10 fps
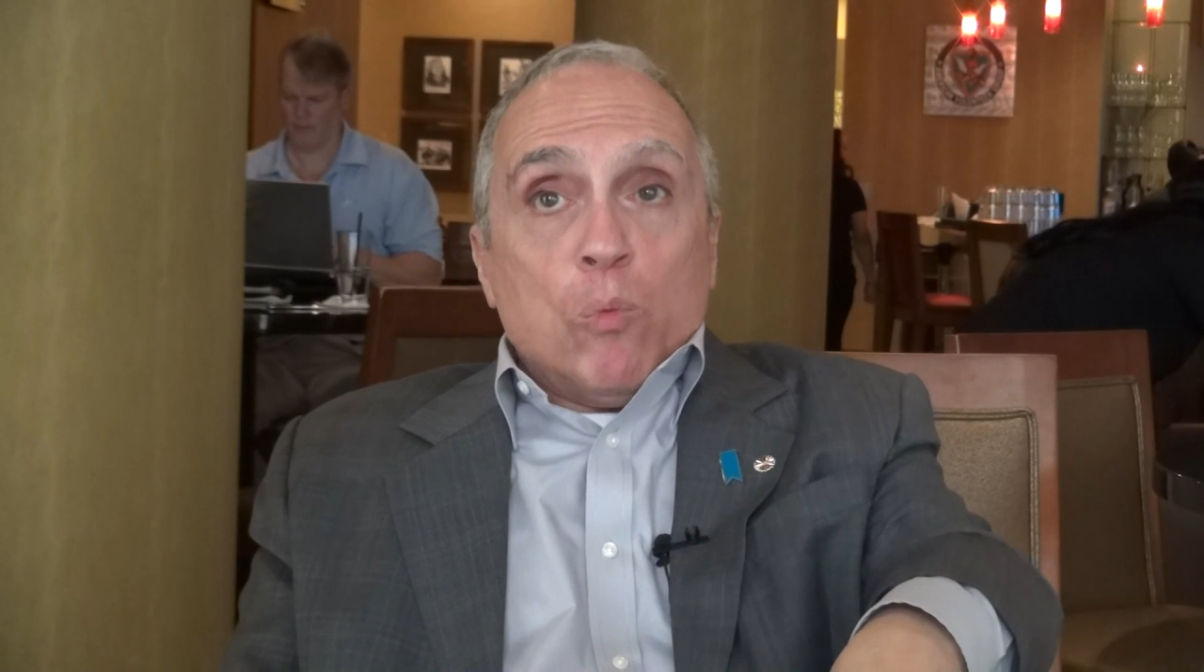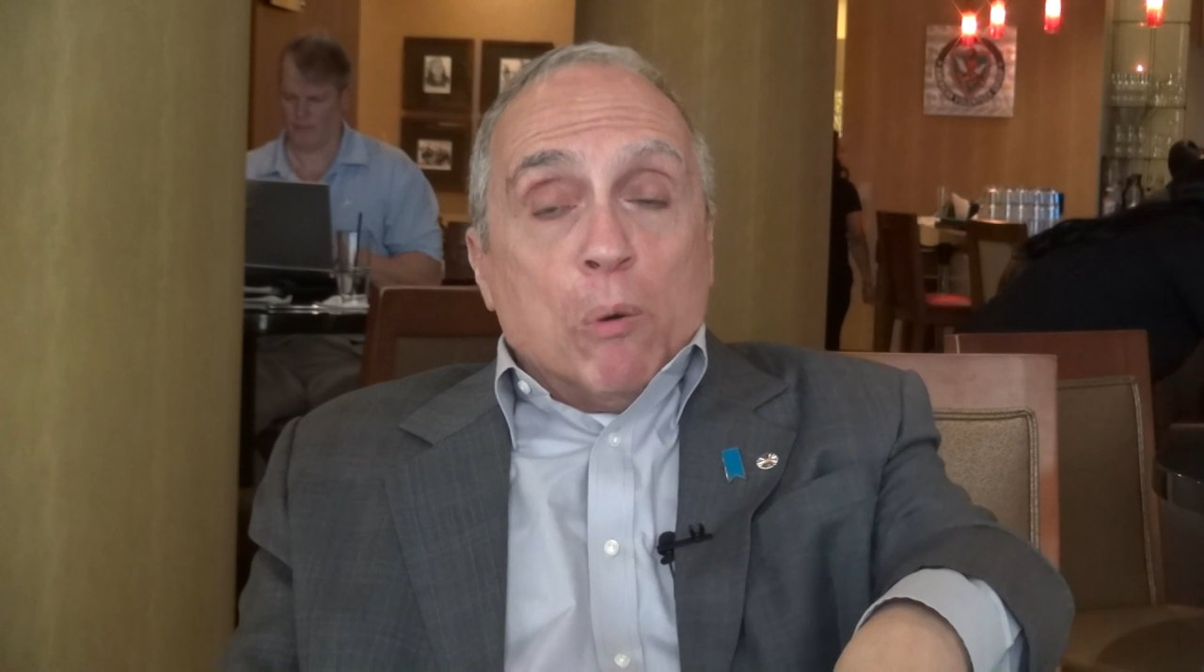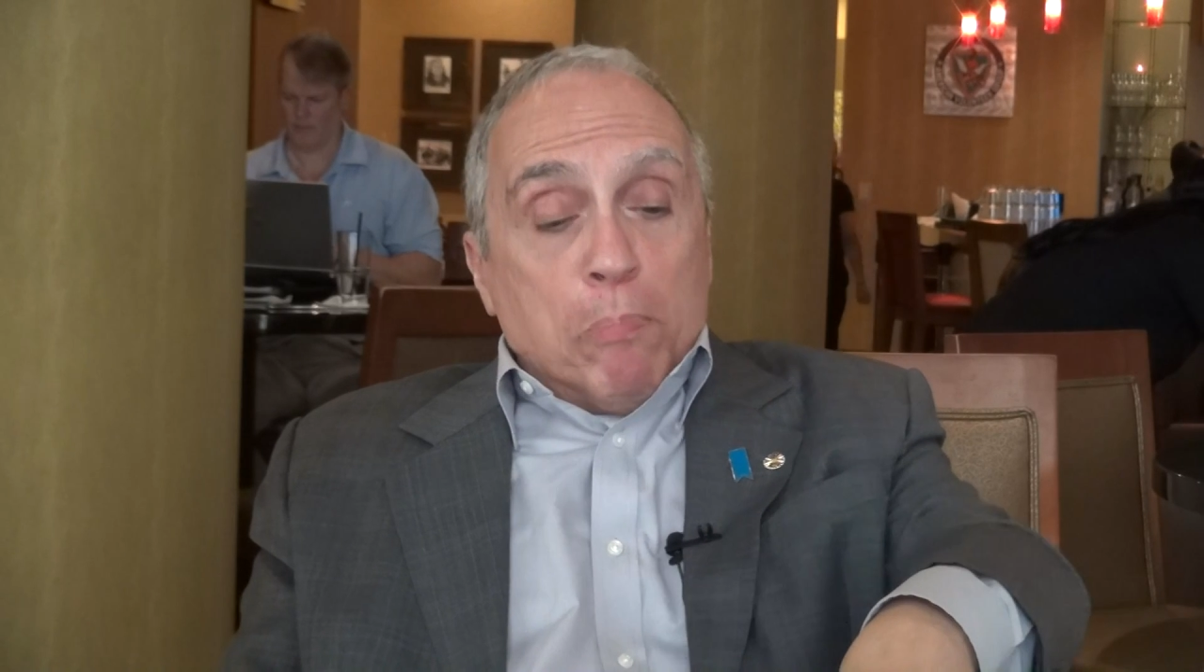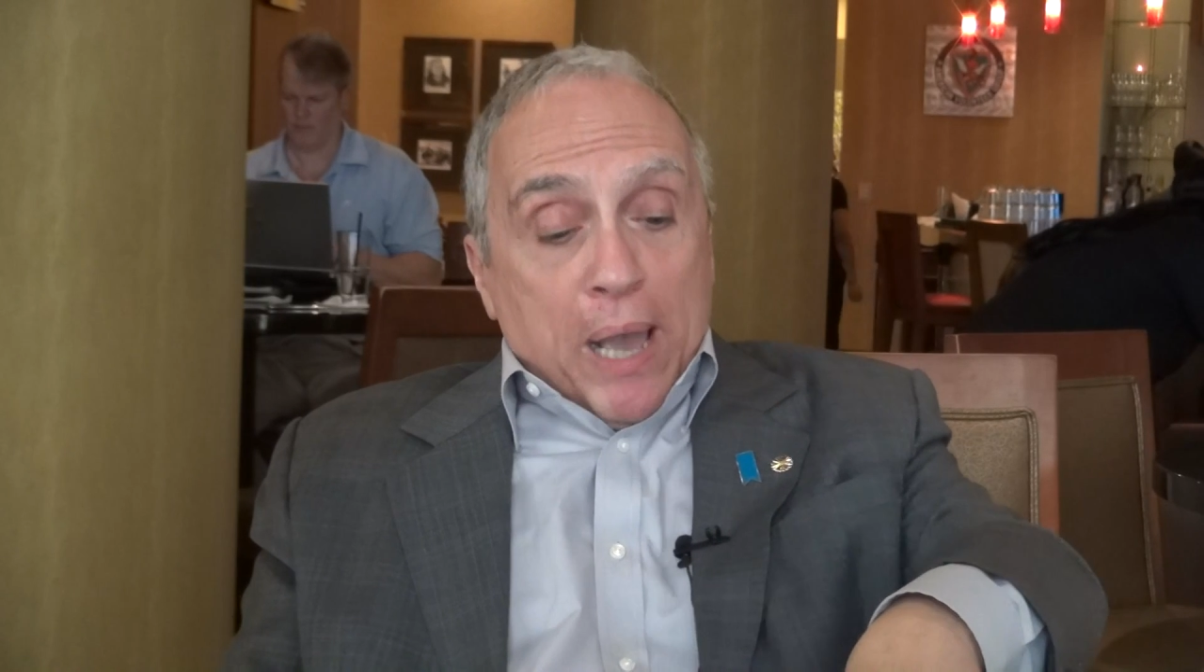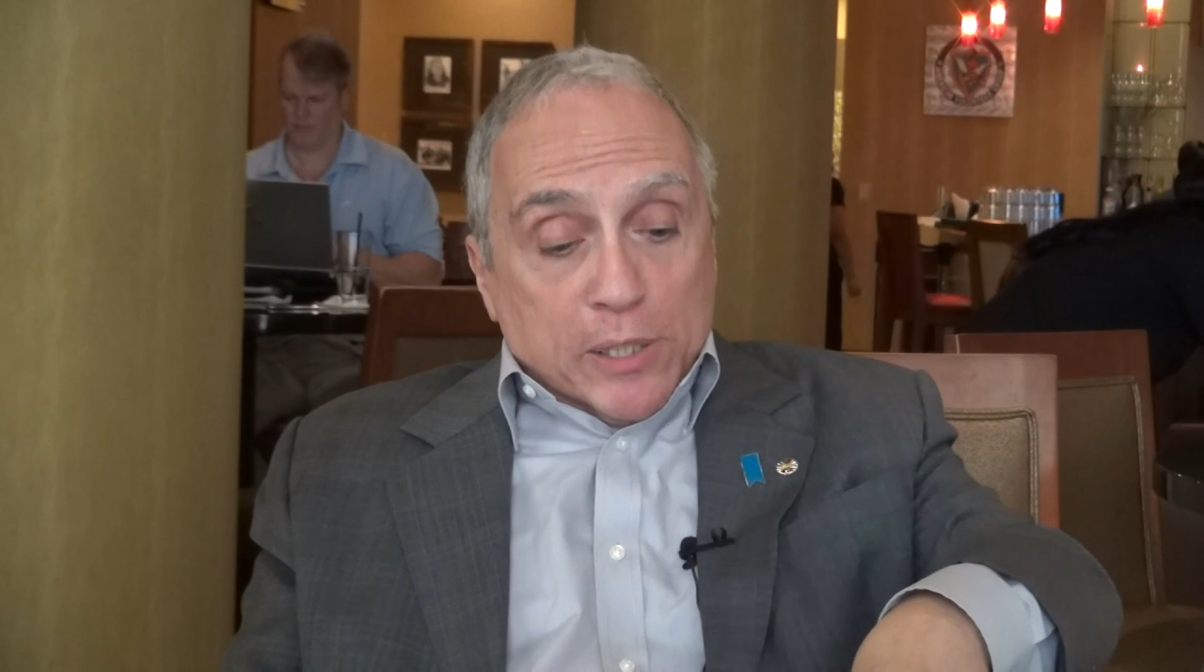
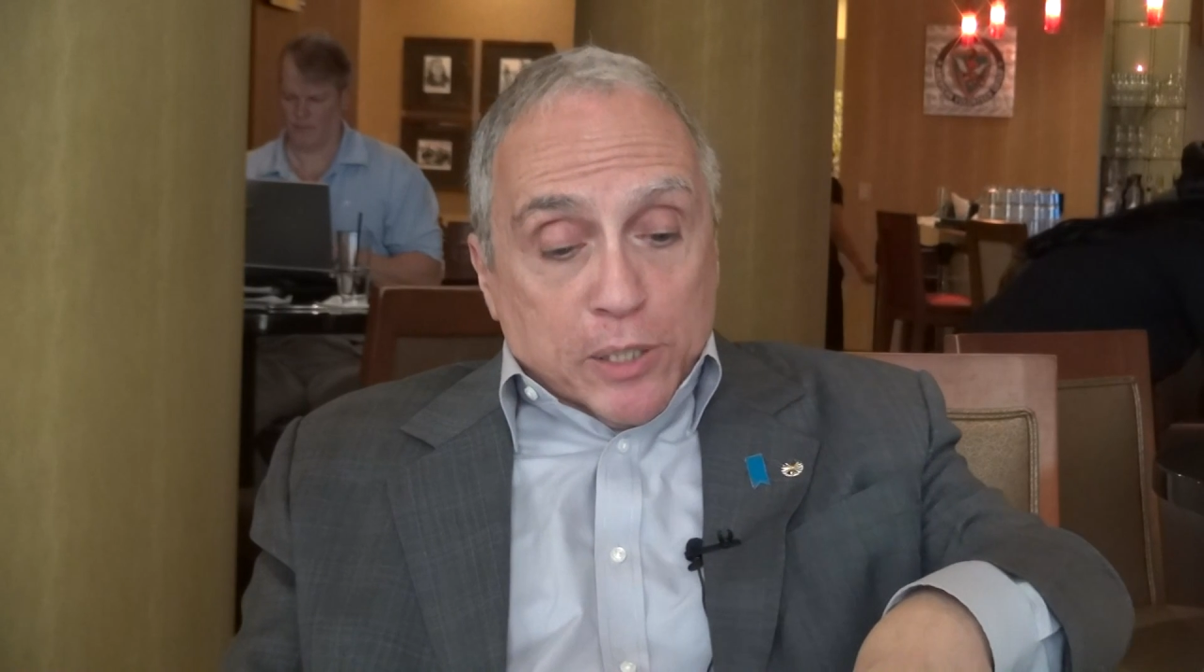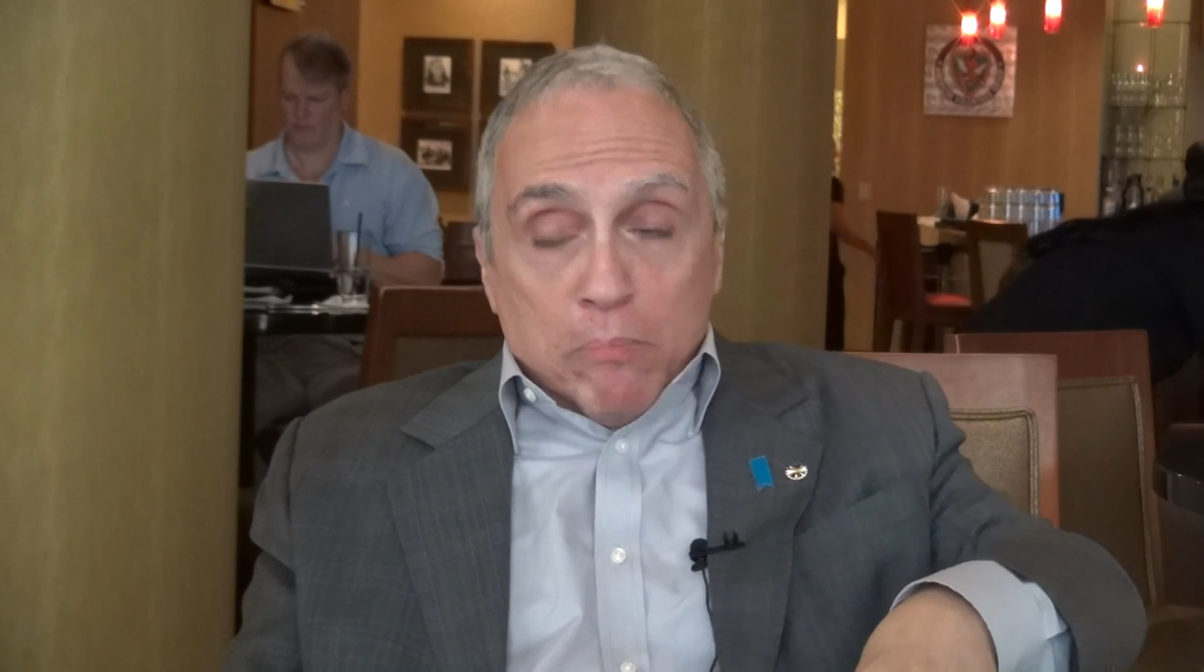would pass the